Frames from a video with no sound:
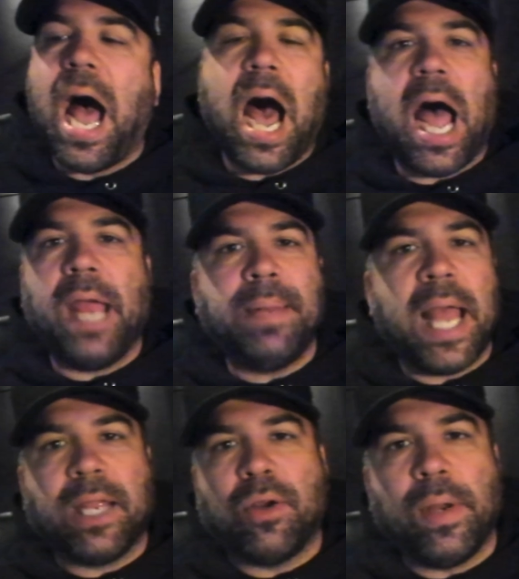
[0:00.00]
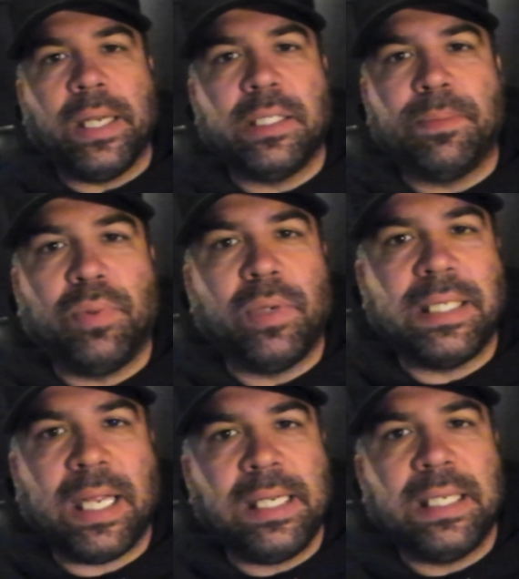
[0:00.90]
I'm not going to
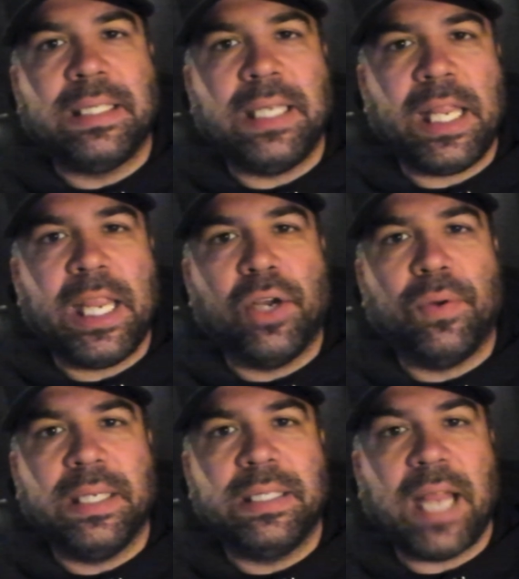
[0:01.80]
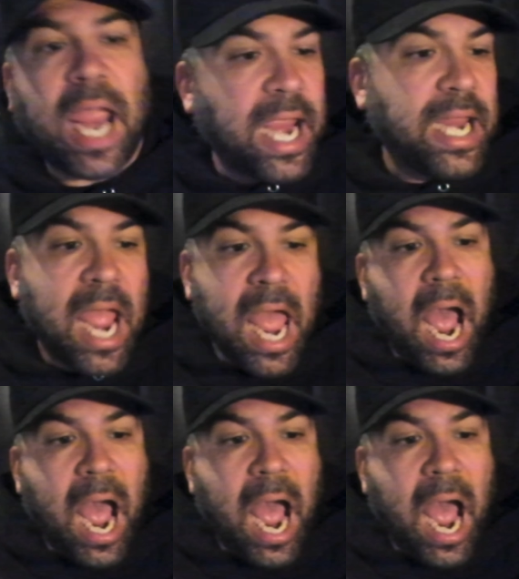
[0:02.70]
pretend to sit here and say